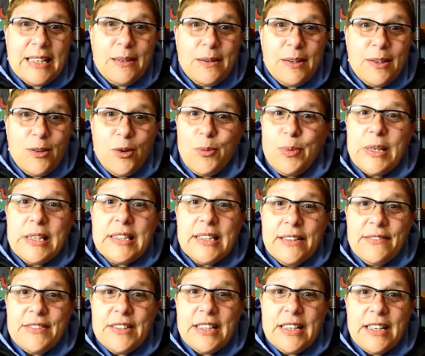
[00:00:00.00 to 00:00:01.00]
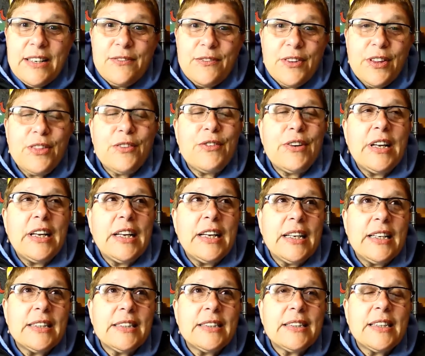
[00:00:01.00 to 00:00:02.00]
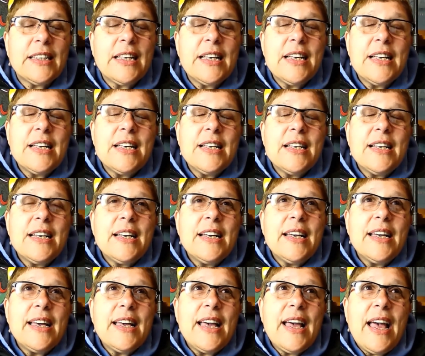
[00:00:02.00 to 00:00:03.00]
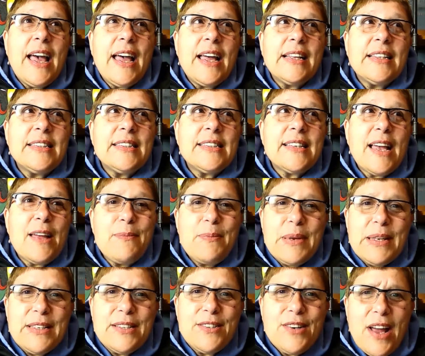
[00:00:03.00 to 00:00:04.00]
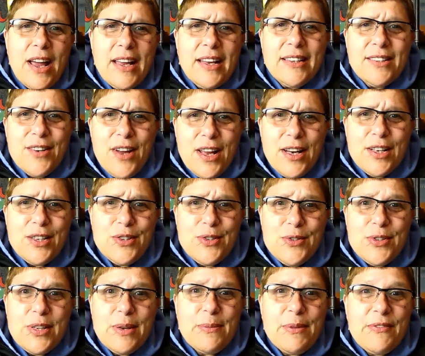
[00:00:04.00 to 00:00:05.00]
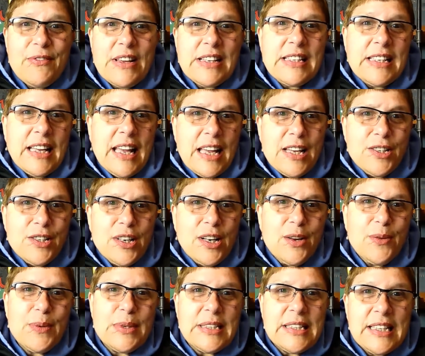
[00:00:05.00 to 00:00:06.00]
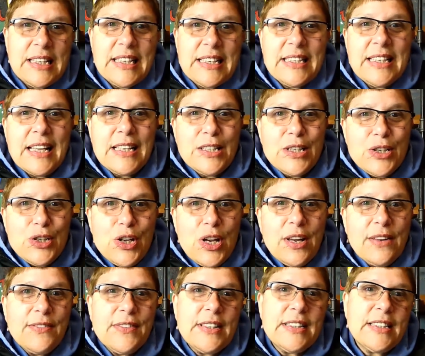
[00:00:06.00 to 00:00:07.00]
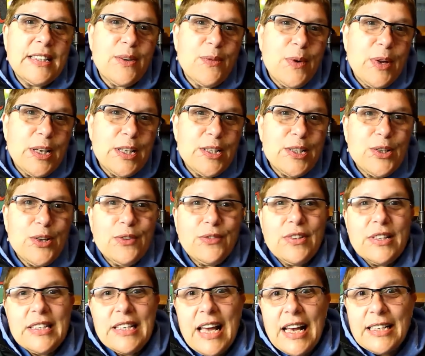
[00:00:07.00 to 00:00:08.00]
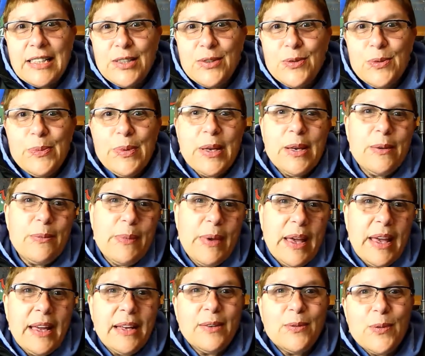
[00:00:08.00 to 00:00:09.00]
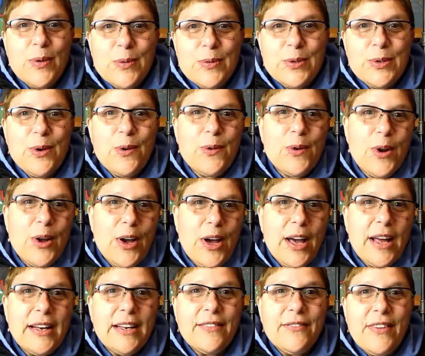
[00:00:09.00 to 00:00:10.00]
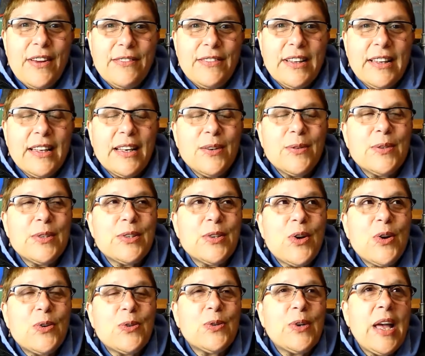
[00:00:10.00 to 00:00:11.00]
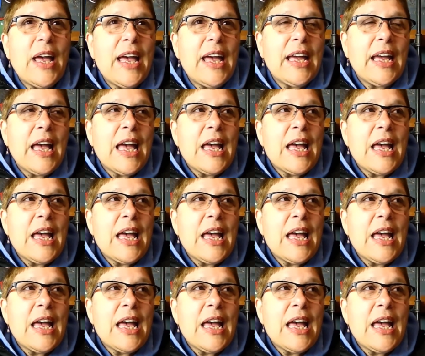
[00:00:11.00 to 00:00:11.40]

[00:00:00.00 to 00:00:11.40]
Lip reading: Nobody's lived in it for 3 years. And I've been trying to do some investigation. I went to the assessor's office. I wanted to know if the taxes were being paid and what was going on, if everything was okay.